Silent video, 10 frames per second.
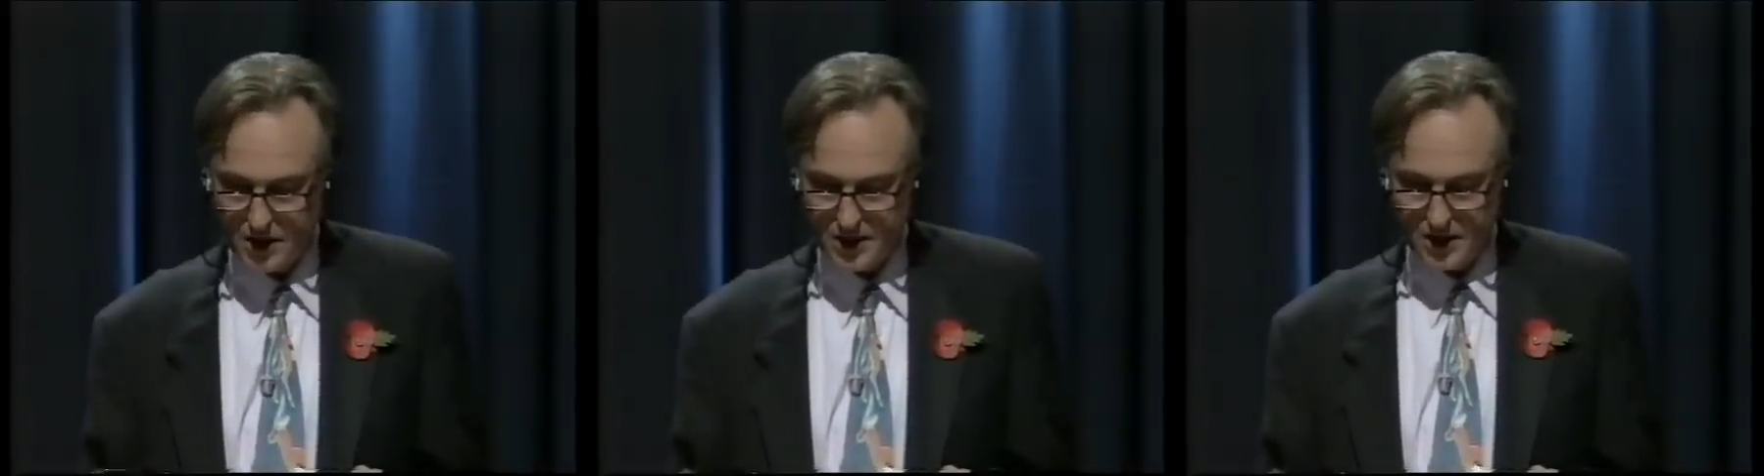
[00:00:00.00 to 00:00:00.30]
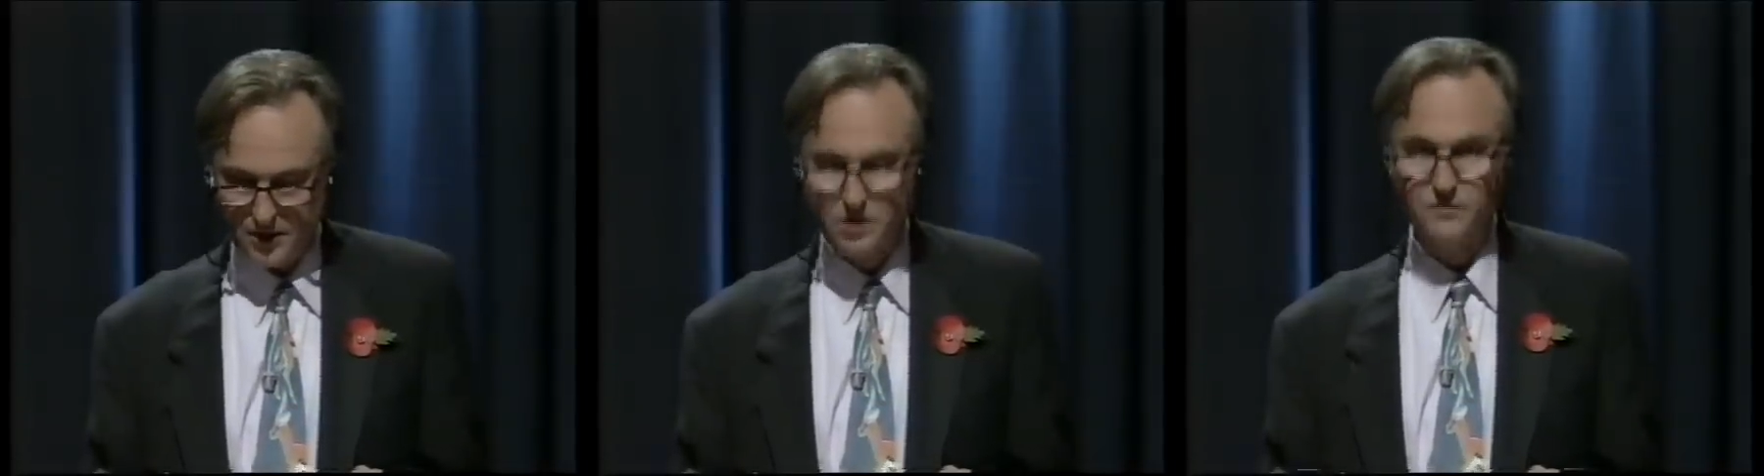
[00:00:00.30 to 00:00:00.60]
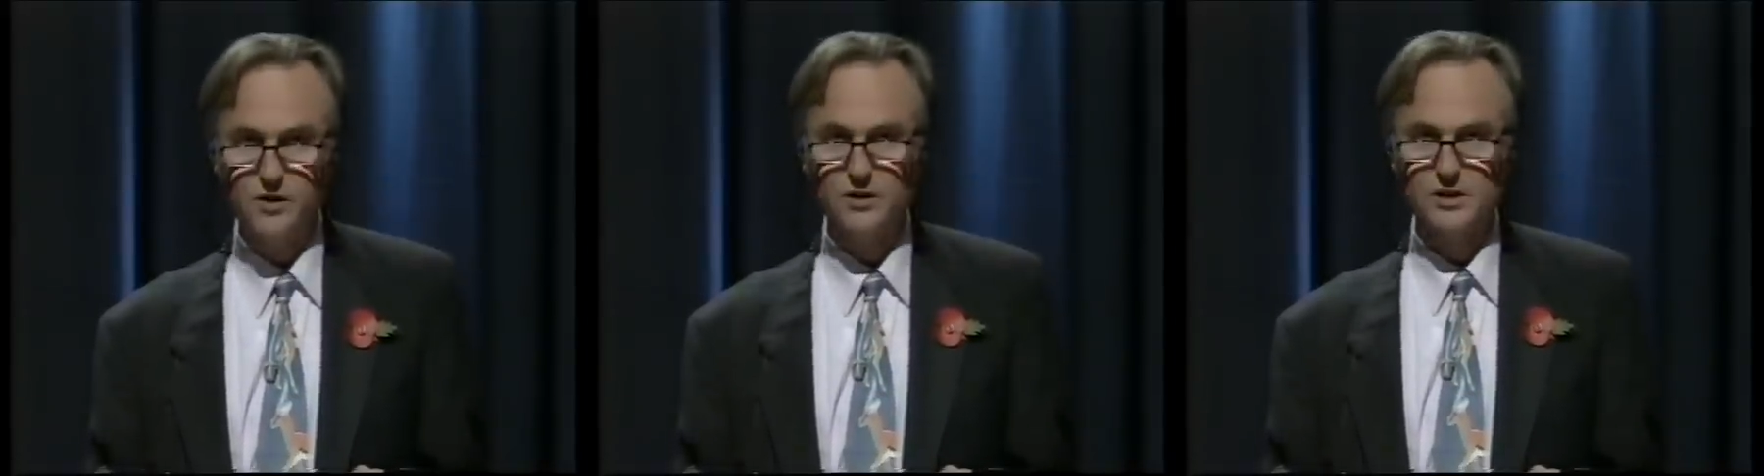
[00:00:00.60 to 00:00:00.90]
so as to
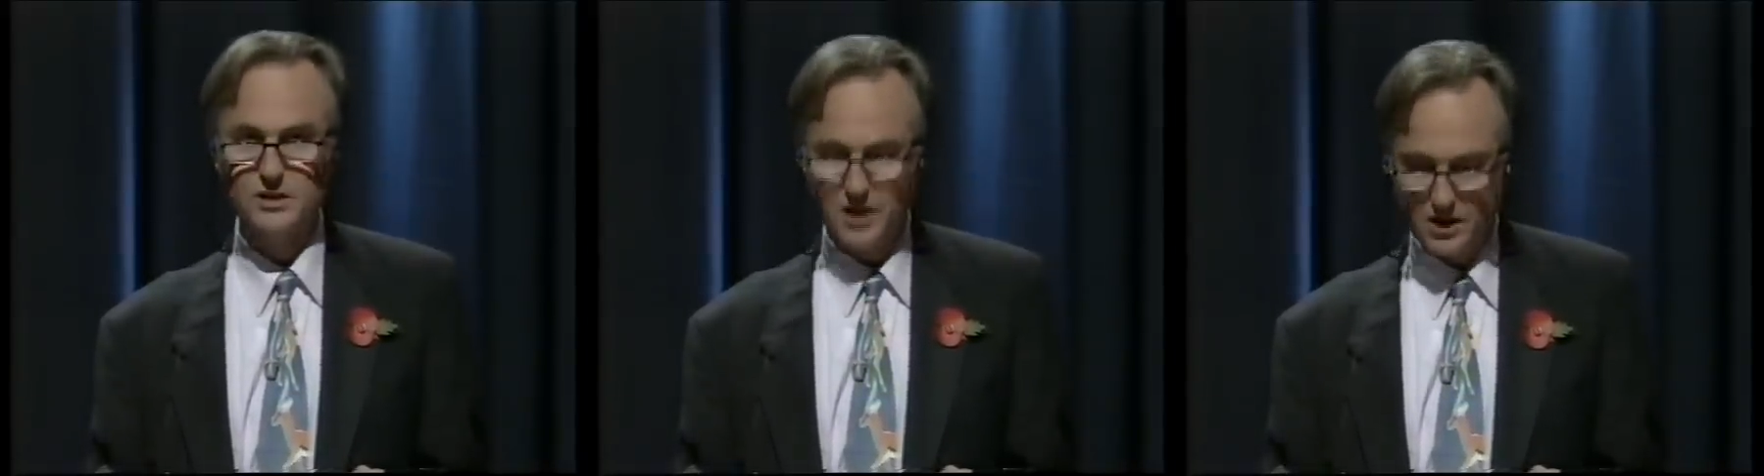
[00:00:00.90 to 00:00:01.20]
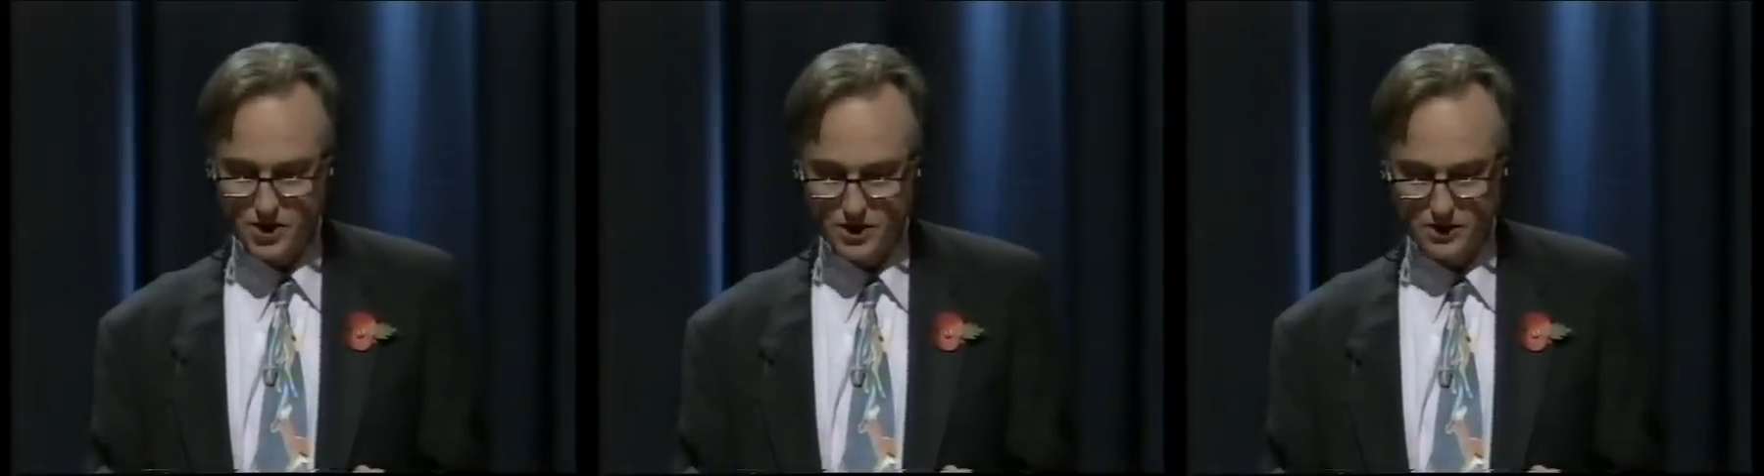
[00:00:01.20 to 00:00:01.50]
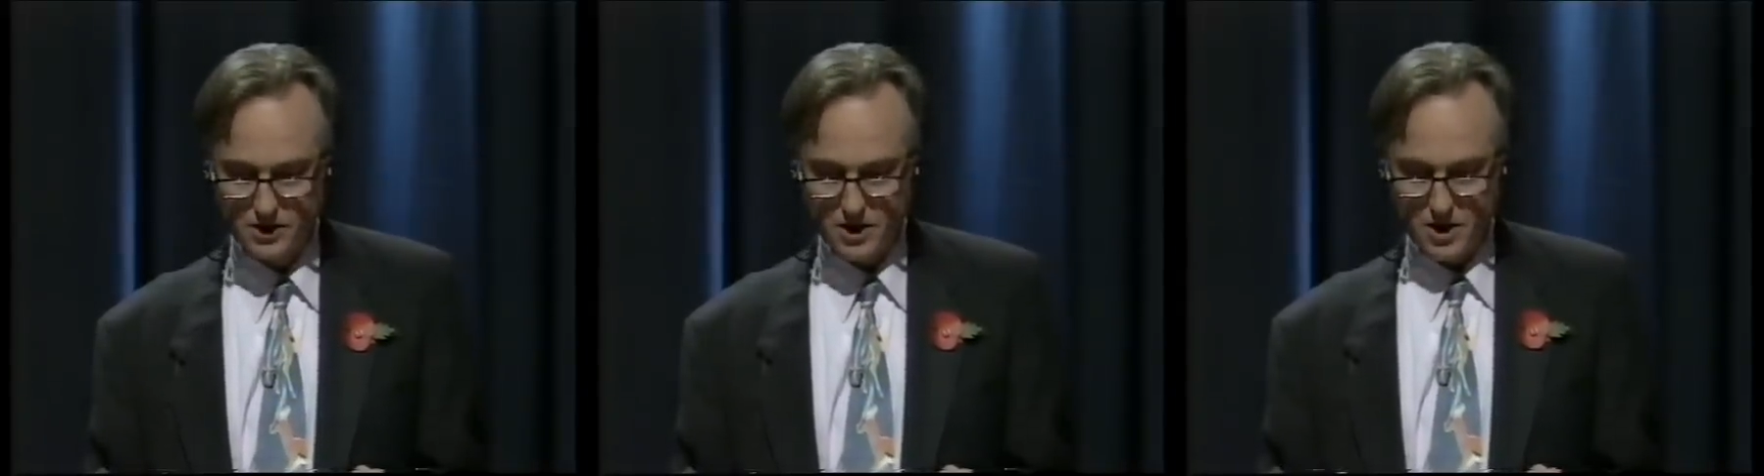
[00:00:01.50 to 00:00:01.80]
focus
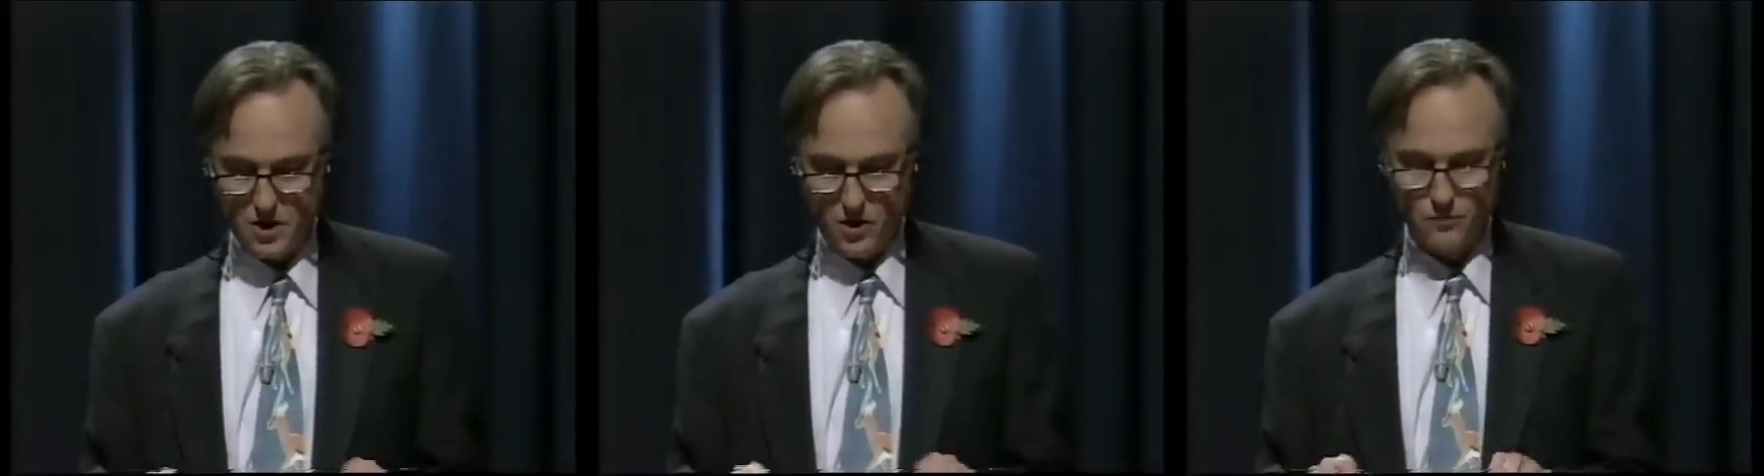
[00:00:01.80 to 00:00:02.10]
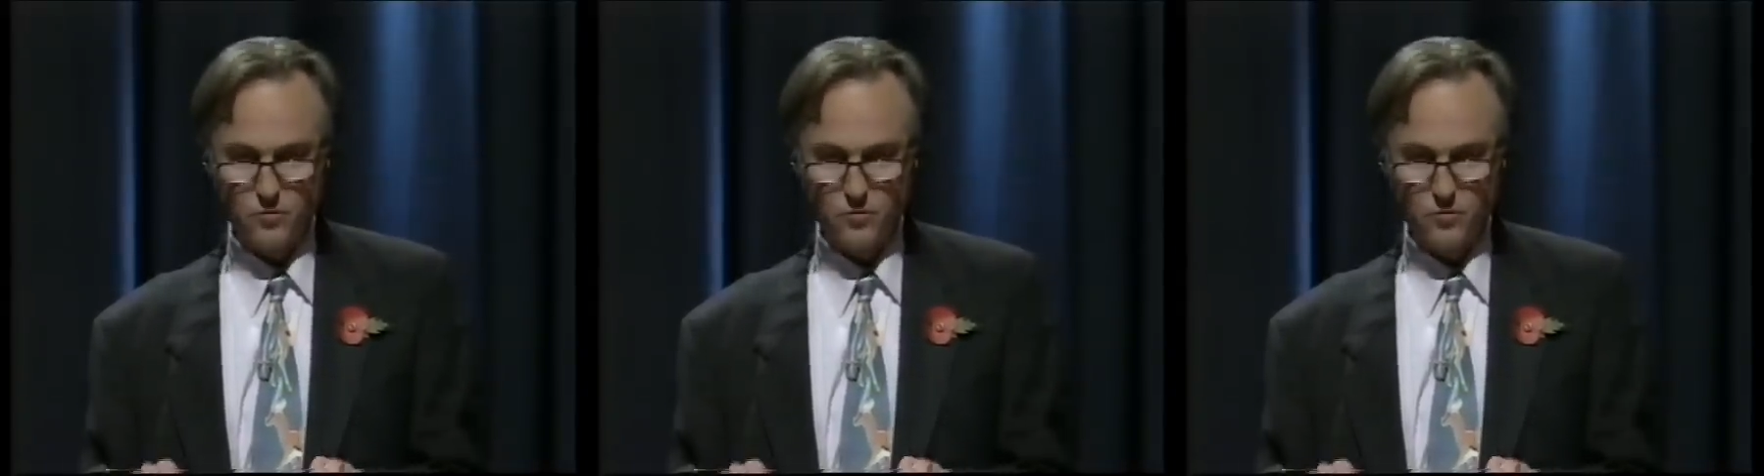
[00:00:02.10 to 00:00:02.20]
attention on